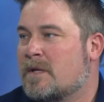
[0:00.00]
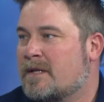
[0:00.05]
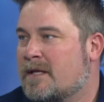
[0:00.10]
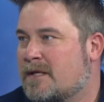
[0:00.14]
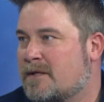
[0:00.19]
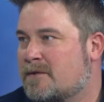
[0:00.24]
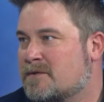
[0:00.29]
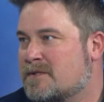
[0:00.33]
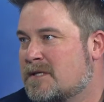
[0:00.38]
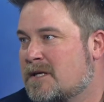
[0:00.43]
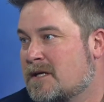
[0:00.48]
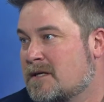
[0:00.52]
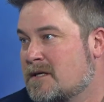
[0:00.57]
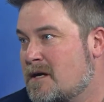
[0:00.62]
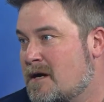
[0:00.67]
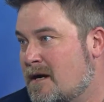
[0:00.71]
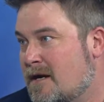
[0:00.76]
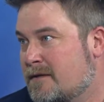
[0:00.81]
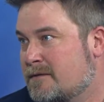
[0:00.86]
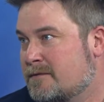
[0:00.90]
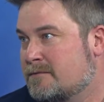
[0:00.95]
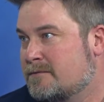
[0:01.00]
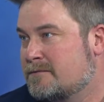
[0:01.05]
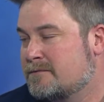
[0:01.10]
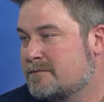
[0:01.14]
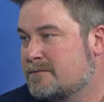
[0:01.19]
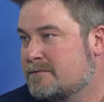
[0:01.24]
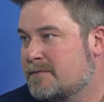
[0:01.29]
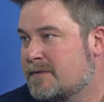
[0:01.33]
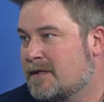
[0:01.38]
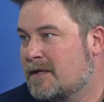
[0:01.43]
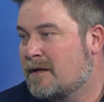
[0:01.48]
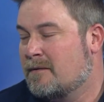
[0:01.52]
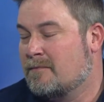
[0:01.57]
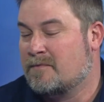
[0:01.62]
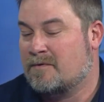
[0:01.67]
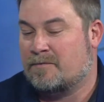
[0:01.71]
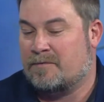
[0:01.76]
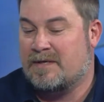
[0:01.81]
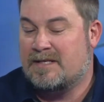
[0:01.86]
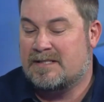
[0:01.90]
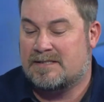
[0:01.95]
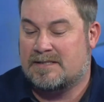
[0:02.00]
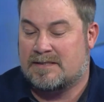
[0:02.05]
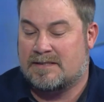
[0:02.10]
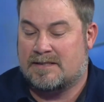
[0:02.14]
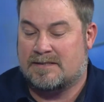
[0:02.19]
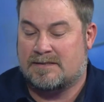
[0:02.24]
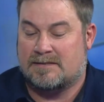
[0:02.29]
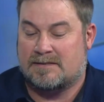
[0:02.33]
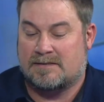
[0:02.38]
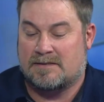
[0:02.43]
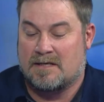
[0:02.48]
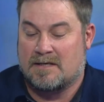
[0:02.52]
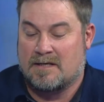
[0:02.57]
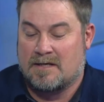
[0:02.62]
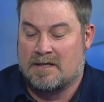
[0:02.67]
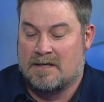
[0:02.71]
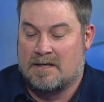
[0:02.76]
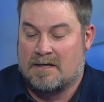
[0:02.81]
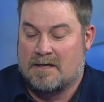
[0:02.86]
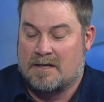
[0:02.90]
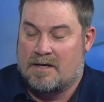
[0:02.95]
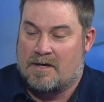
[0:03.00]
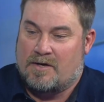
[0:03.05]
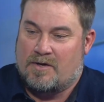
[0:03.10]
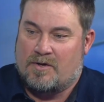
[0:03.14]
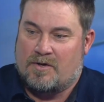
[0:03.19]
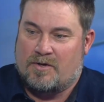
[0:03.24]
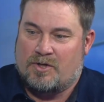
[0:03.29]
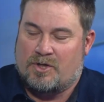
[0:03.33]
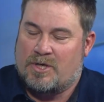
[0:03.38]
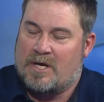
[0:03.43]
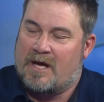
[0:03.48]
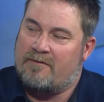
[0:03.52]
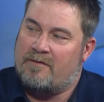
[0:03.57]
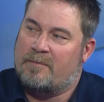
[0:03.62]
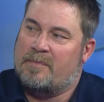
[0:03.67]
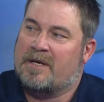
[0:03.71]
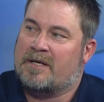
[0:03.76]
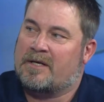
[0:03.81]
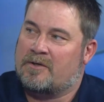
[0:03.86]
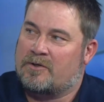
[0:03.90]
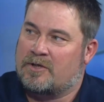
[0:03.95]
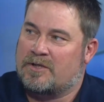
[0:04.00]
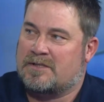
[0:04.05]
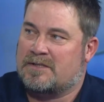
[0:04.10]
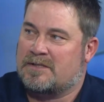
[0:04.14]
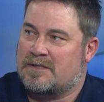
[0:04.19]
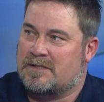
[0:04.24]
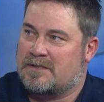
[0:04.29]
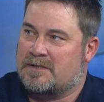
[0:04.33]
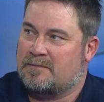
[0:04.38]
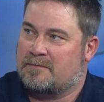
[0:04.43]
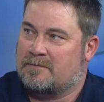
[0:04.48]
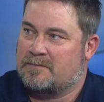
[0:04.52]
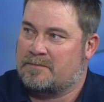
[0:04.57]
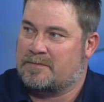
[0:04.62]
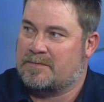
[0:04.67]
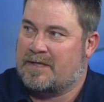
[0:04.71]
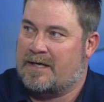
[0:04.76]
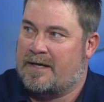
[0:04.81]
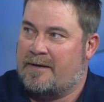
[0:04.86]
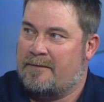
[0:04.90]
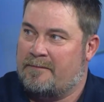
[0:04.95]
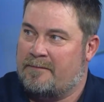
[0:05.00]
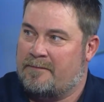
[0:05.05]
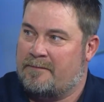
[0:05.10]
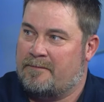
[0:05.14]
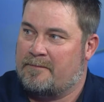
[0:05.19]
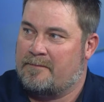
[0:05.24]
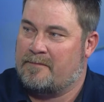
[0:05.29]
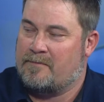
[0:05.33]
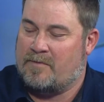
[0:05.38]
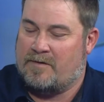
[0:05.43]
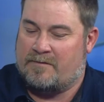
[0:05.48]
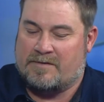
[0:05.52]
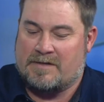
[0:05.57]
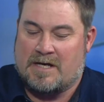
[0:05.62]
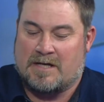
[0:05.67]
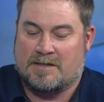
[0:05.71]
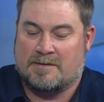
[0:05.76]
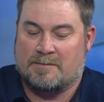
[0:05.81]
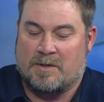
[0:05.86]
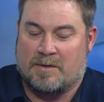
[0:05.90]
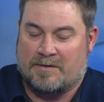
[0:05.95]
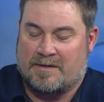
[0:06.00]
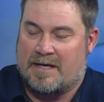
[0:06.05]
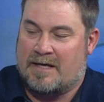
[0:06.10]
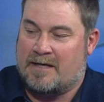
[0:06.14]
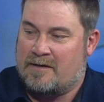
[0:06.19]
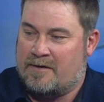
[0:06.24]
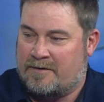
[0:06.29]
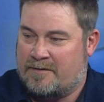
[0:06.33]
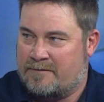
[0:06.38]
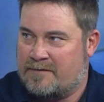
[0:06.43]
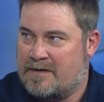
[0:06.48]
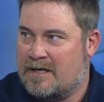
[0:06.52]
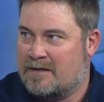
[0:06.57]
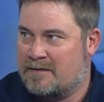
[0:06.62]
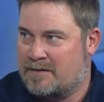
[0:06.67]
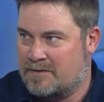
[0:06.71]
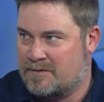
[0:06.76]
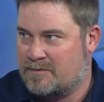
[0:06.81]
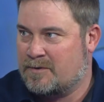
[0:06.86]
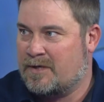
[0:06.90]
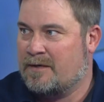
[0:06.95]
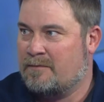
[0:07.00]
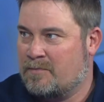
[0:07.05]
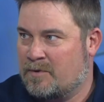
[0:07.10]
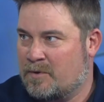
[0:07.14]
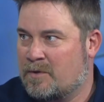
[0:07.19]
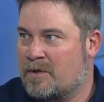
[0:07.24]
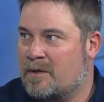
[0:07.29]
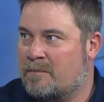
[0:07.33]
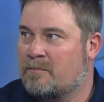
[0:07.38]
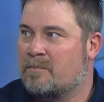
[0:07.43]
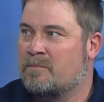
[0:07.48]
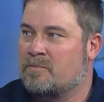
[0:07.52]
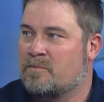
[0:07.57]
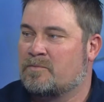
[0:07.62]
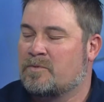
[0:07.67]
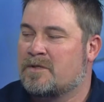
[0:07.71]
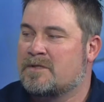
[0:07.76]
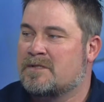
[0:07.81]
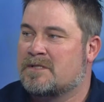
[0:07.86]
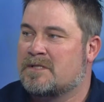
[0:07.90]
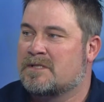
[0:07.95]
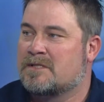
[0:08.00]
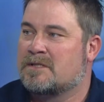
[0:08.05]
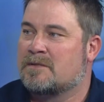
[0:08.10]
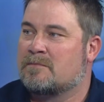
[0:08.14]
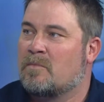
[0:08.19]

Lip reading: that use it on cotton. The reason is you have a bigger root system, okay? We've talked about that, how you've got this great blown up root system.